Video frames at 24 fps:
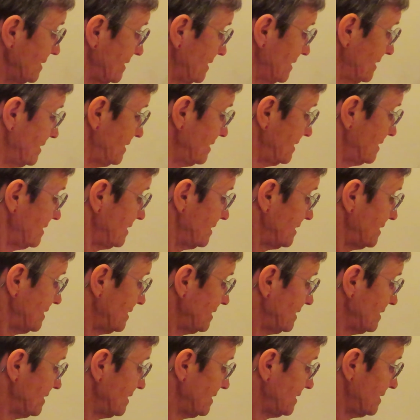
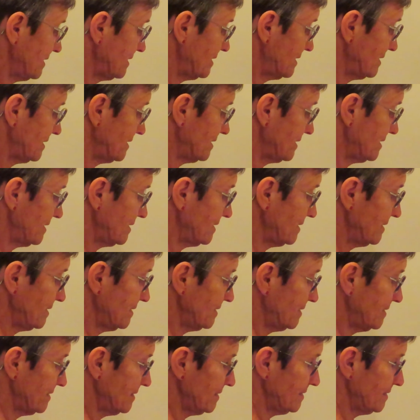(silence)